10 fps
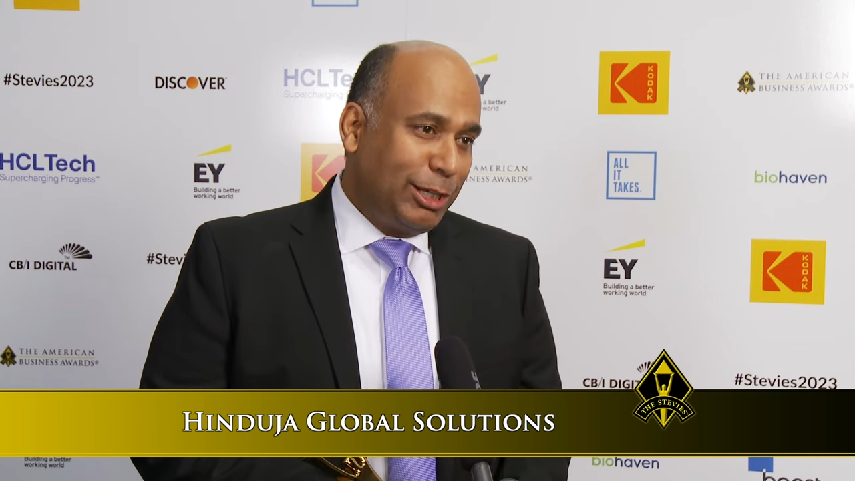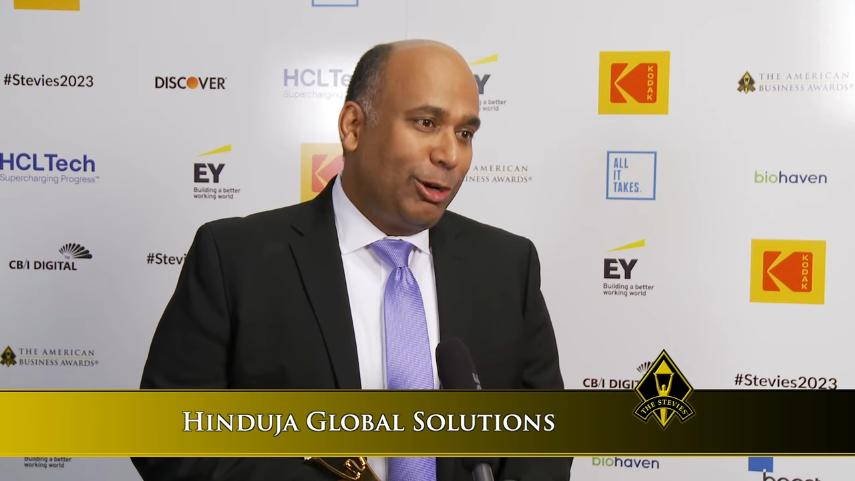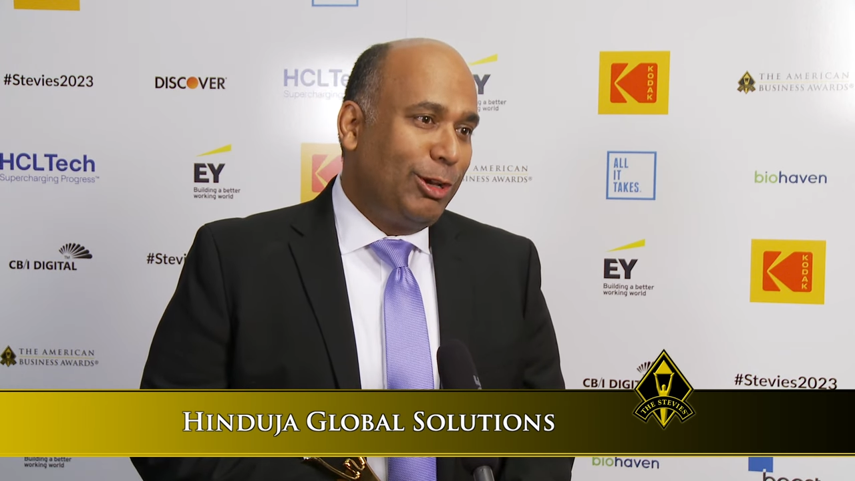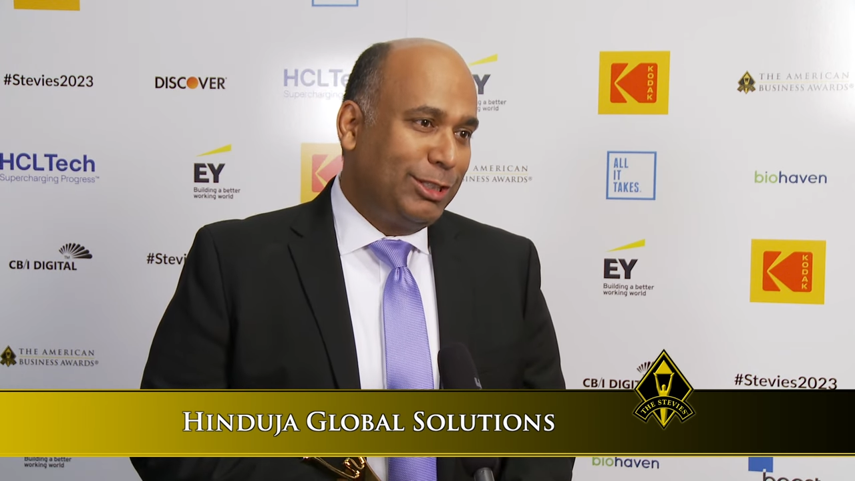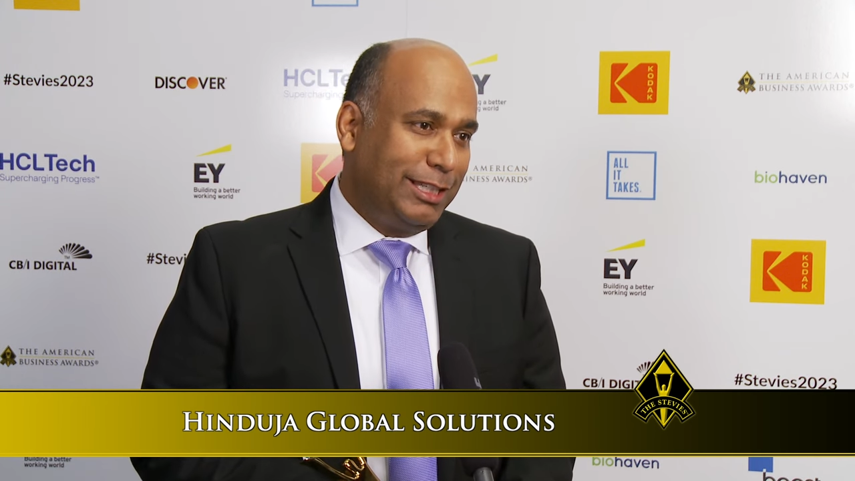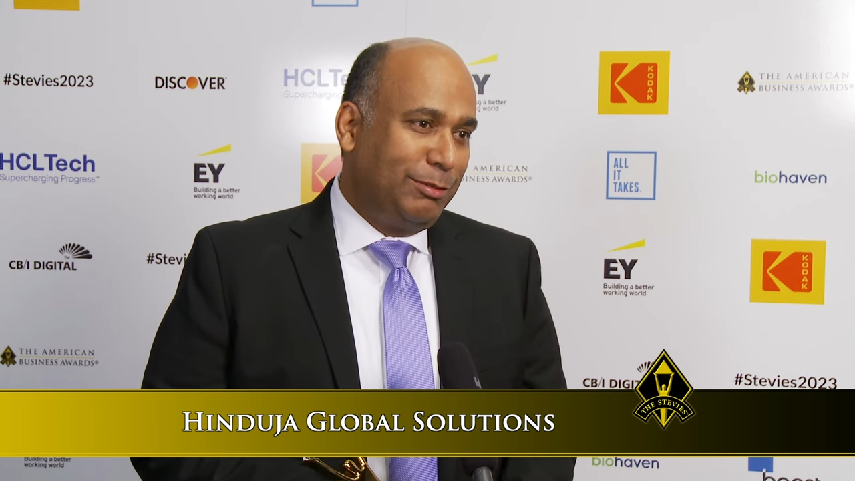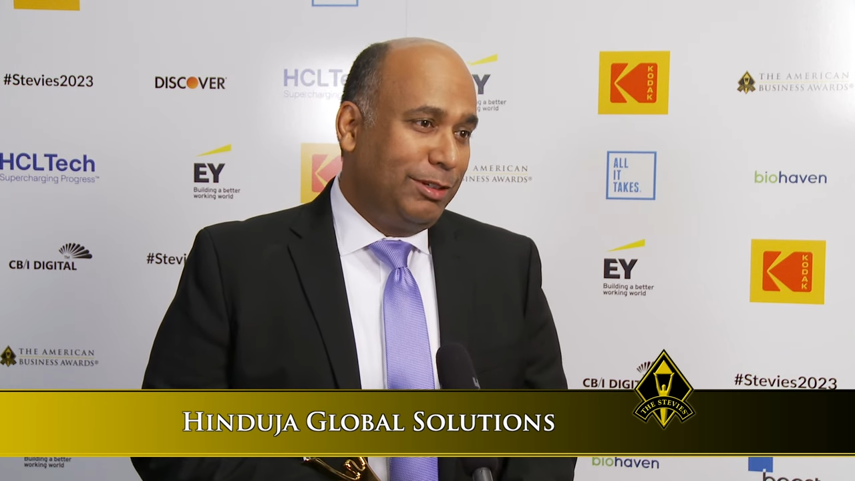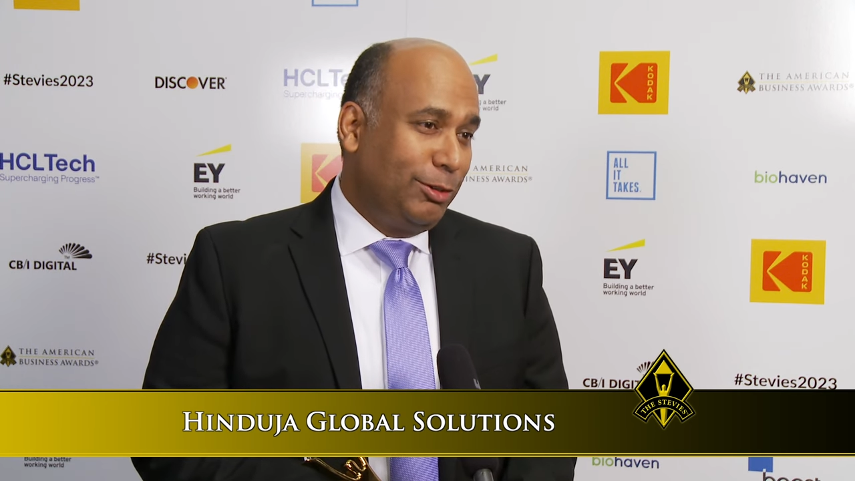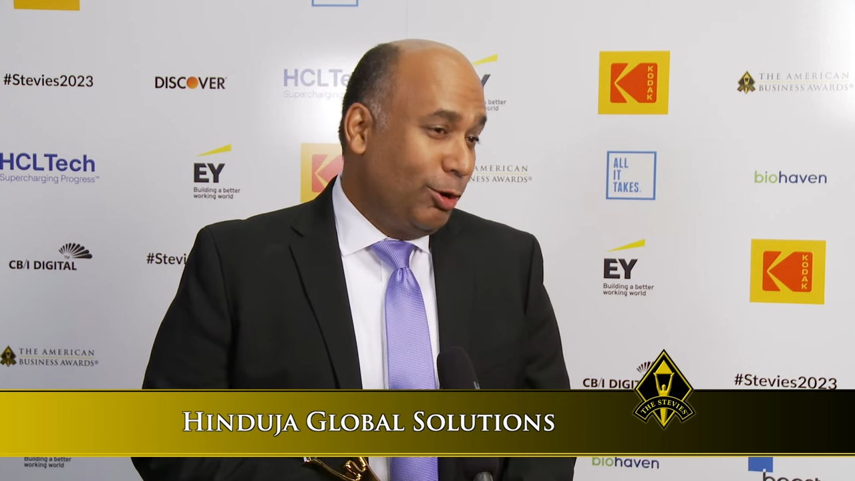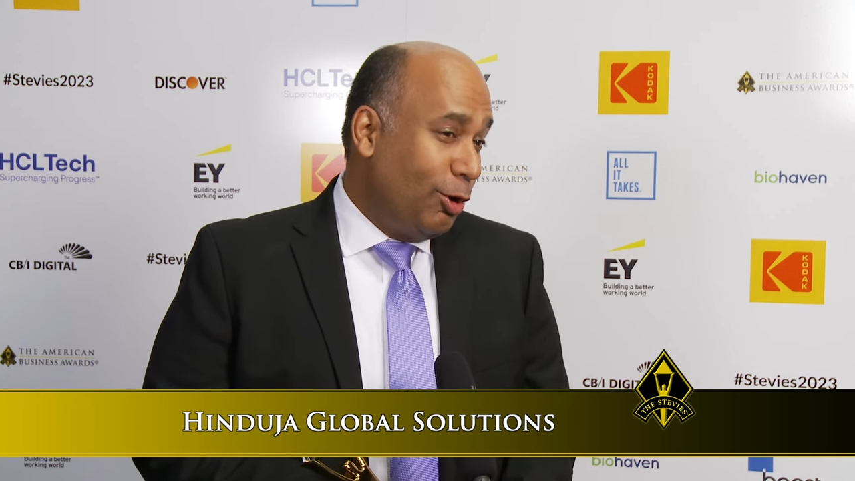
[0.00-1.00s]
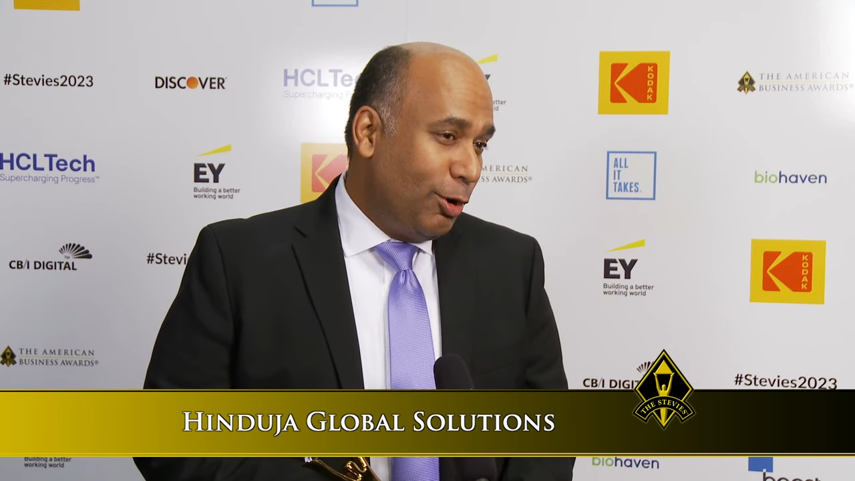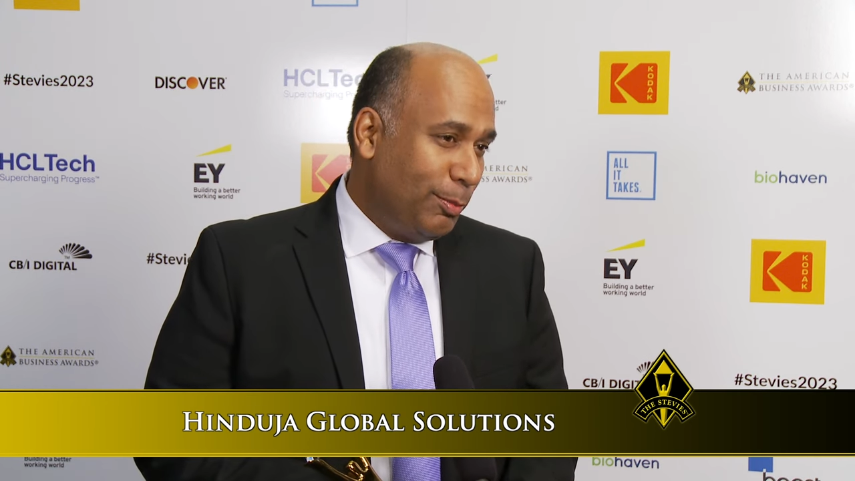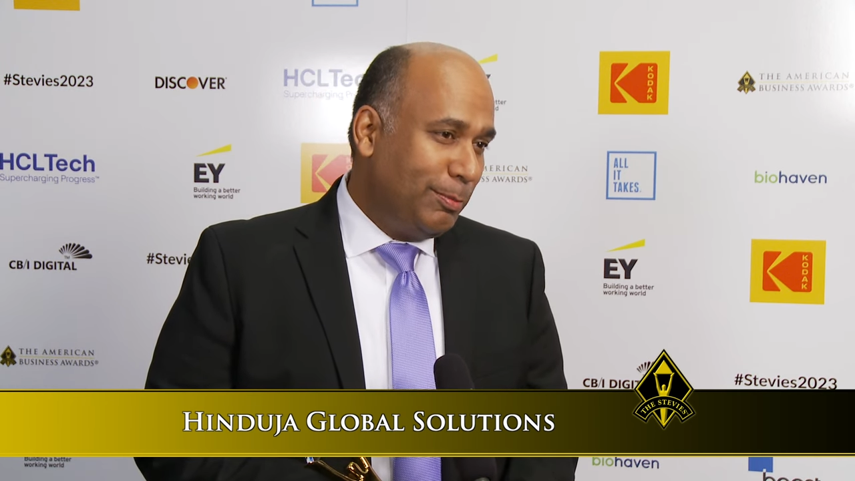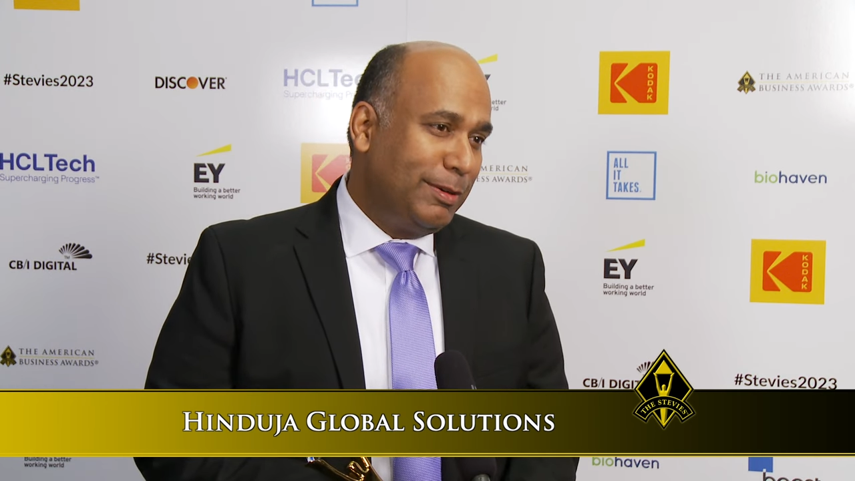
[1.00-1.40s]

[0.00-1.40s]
across the globe